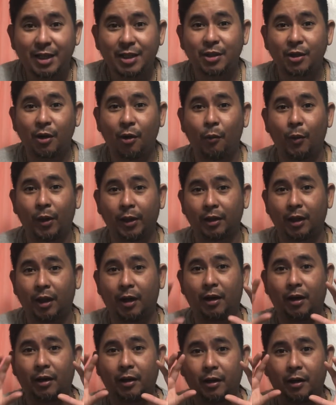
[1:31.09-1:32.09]
So what
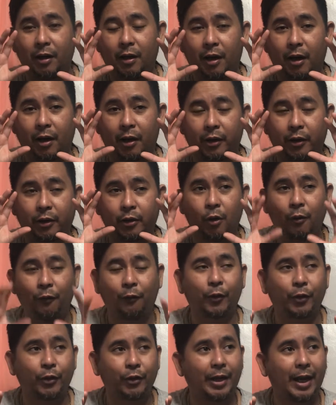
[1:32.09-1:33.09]
our goal
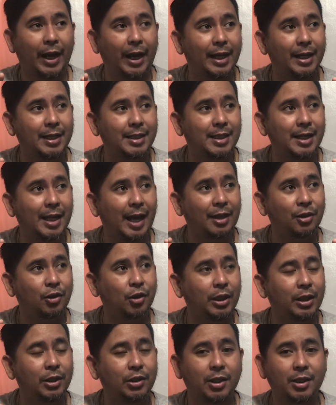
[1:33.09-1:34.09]
for today is
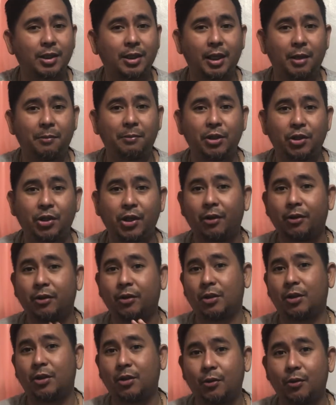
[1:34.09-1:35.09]
actually just going to be
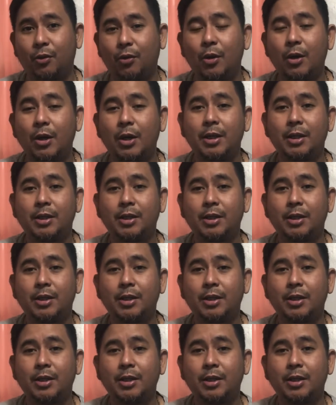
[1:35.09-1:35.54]
sharing to you